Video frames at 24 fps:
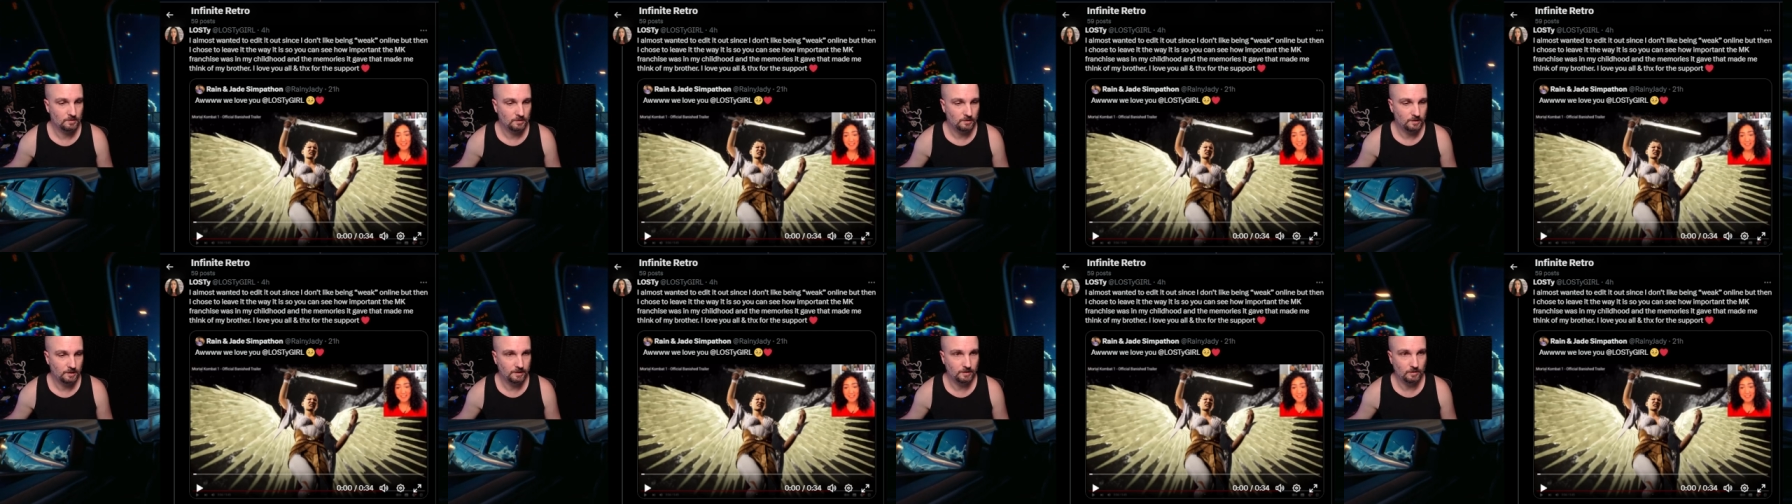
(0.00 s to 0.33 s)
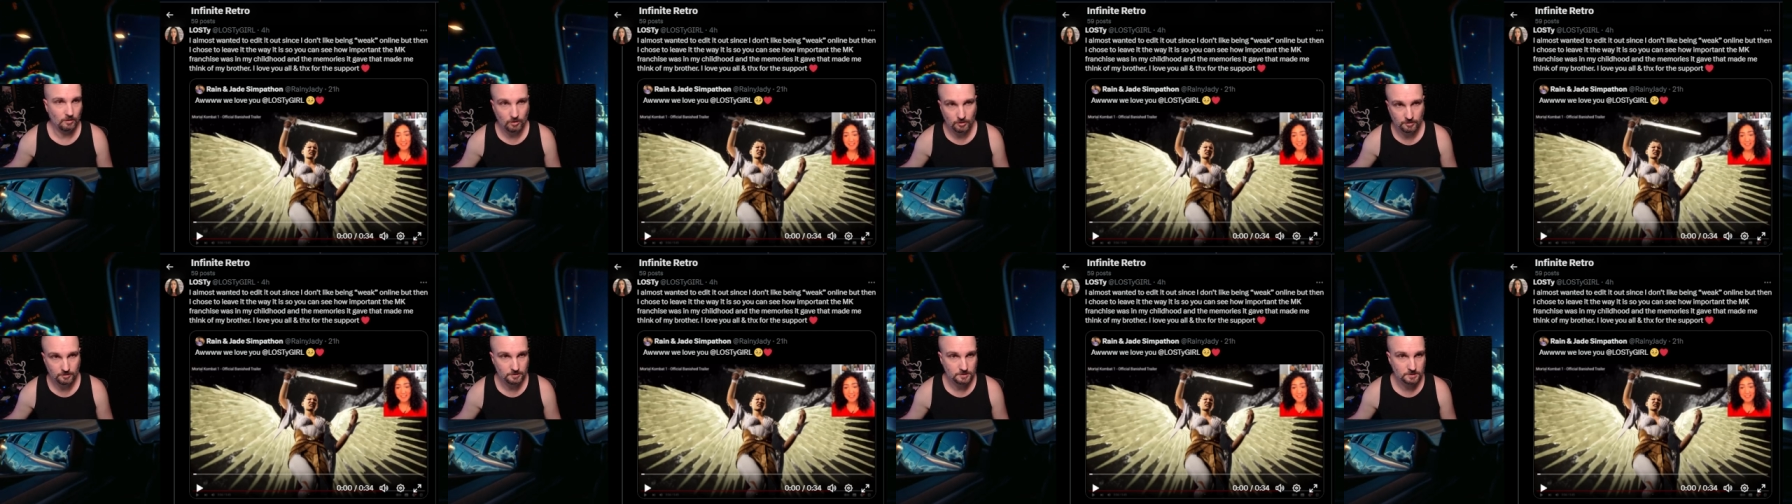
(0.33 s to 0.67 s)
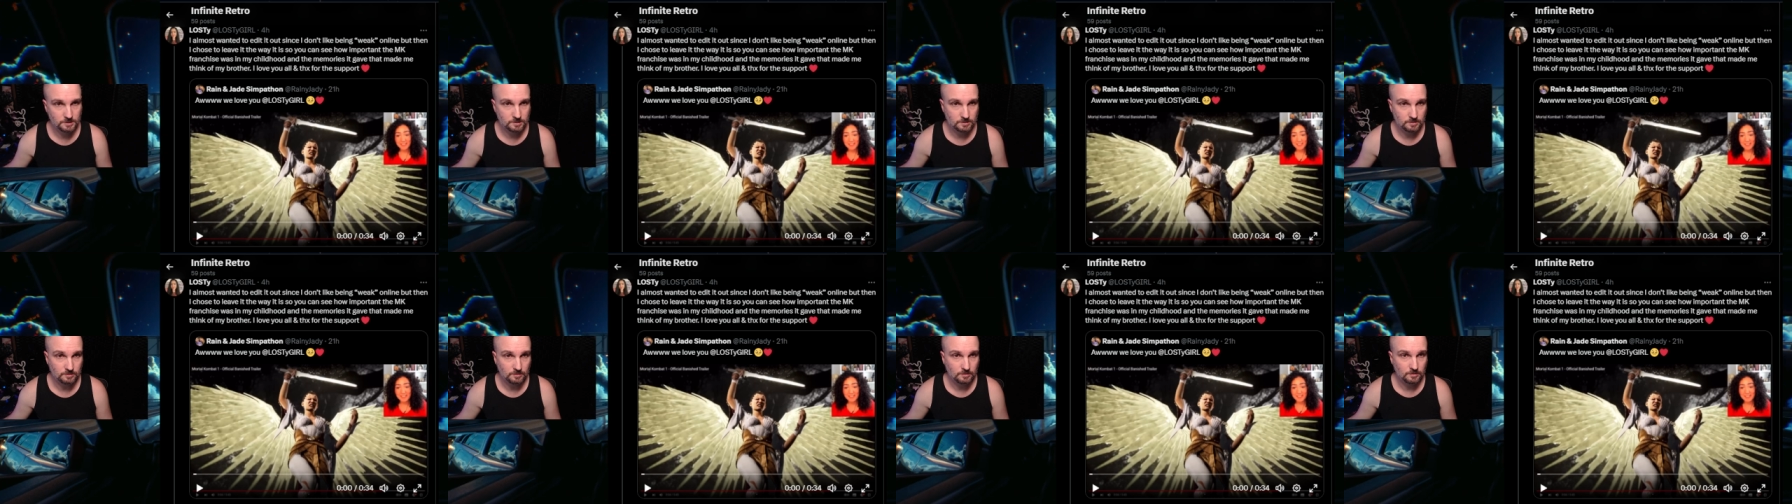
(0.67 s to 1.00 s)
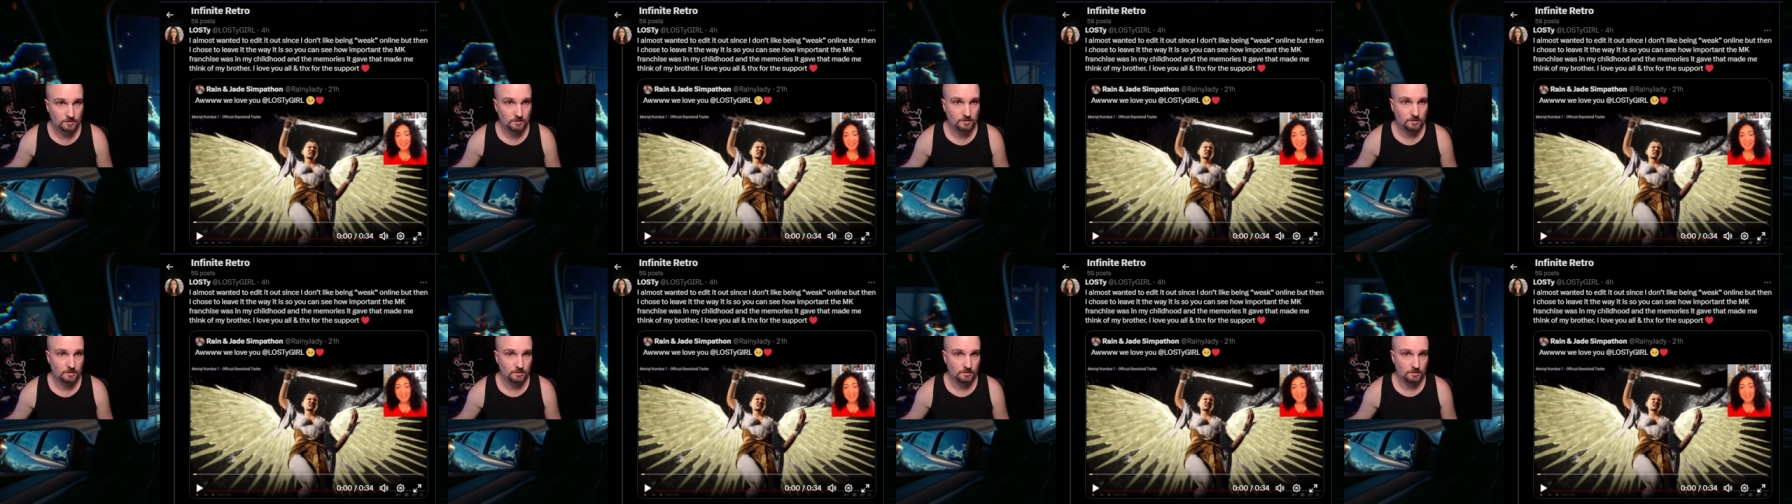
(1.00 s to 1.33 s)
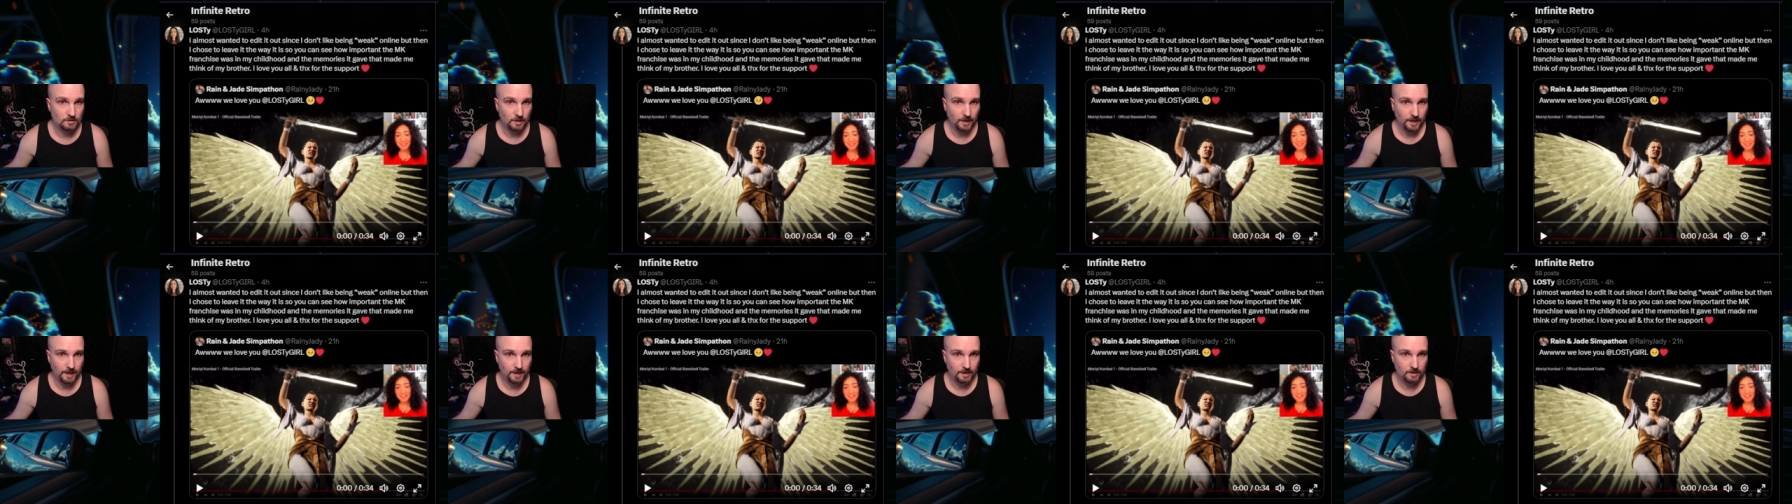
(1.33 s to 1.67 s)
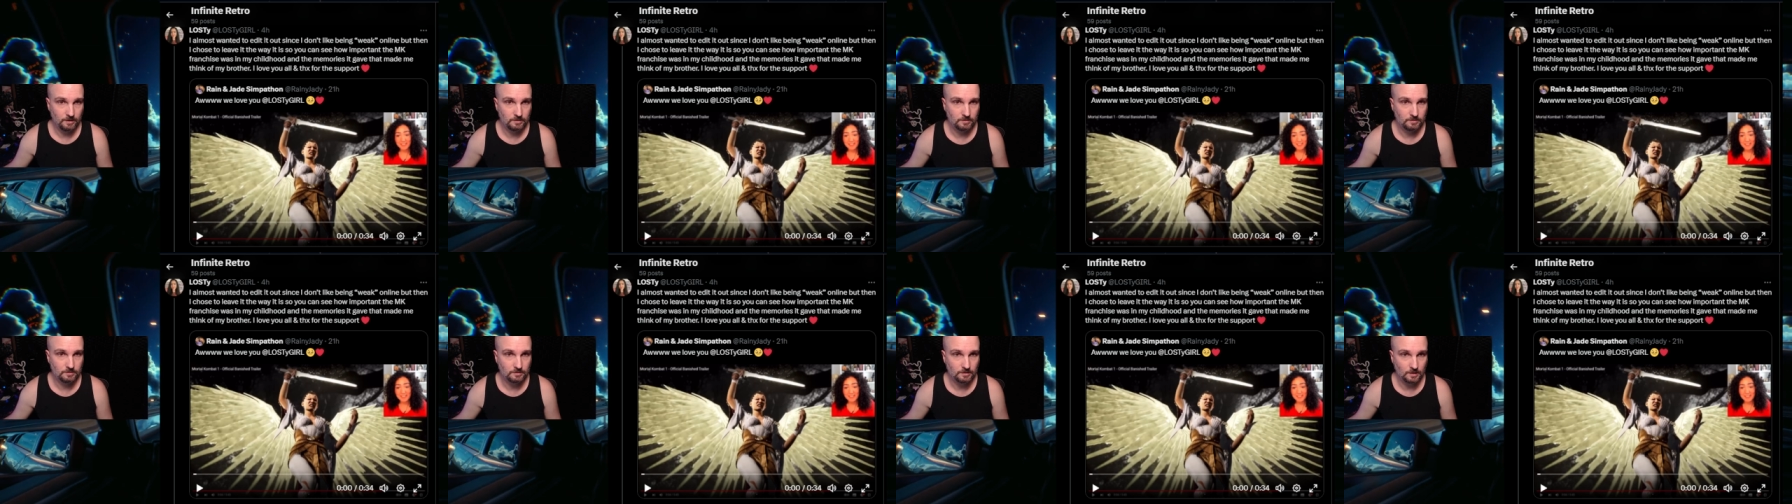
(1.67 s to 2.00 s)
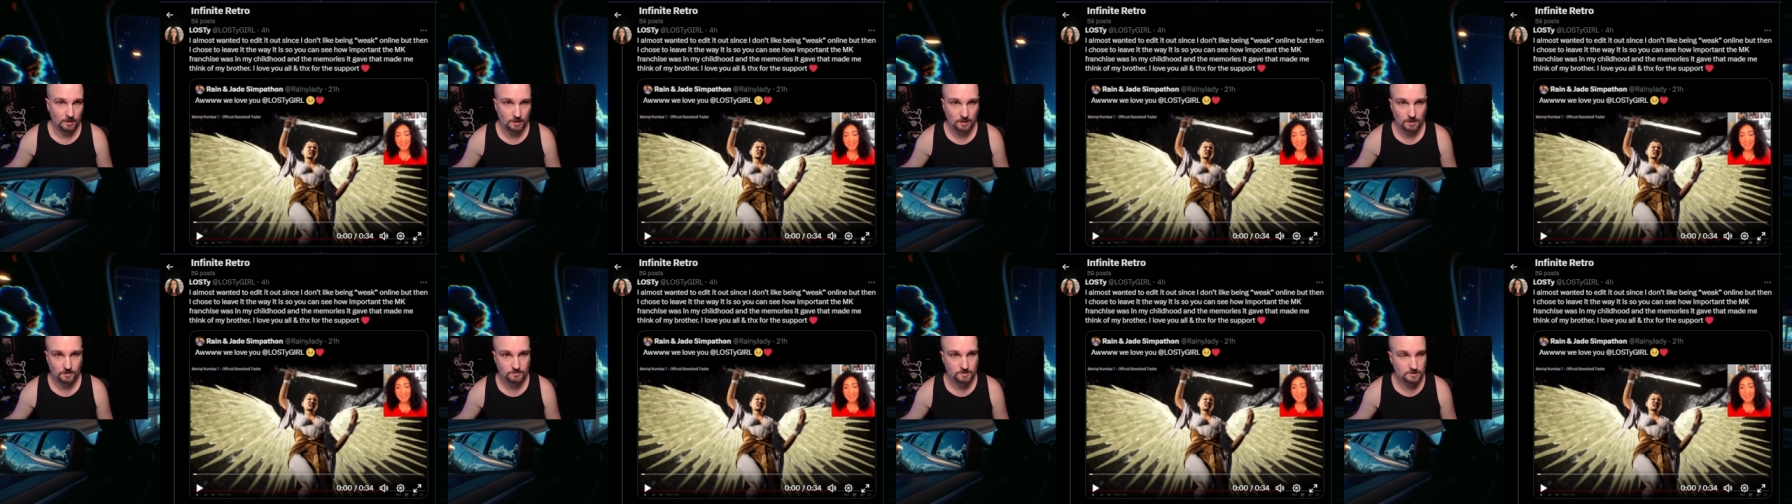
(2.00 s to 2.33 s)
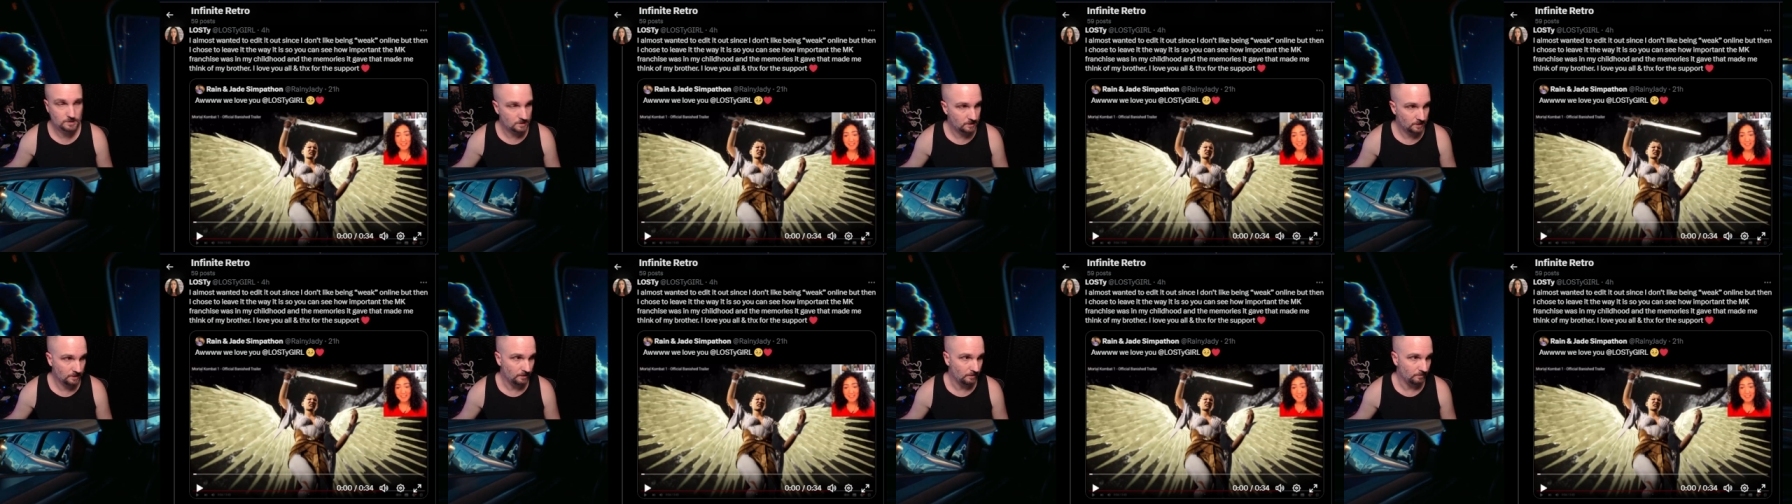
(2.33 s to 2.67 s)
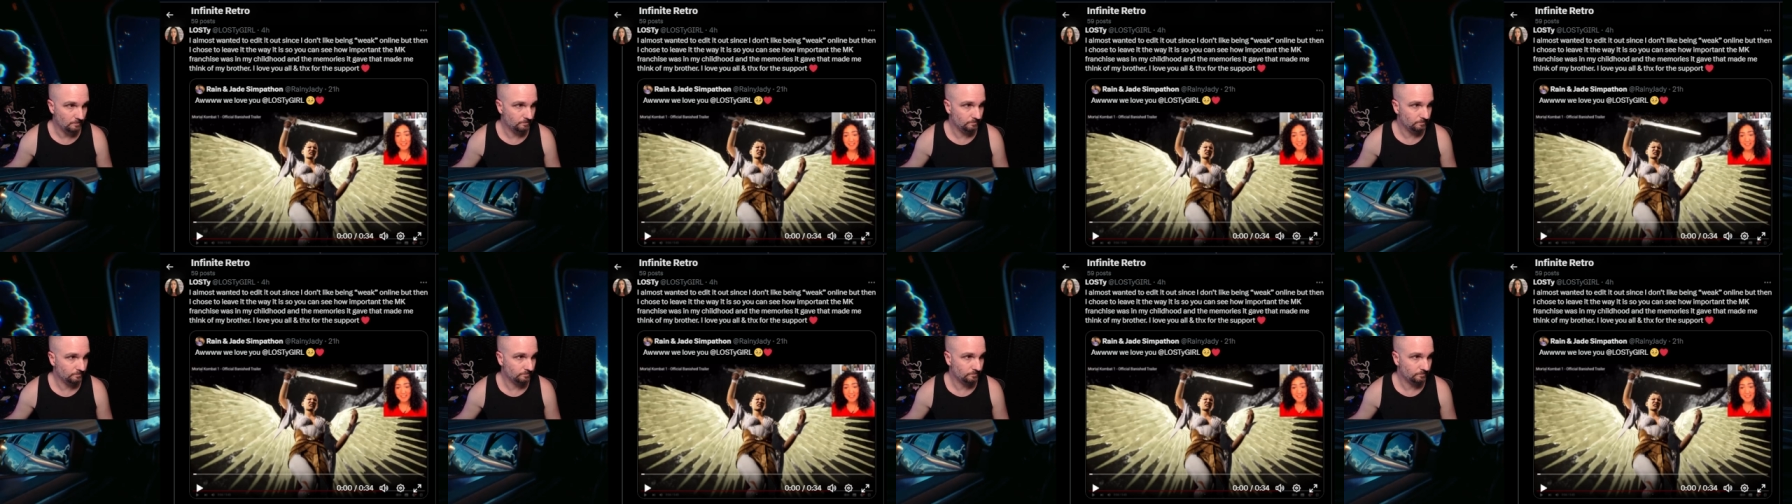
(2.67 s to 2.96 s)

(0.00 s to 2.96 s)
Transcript: and honest, and I love to see it.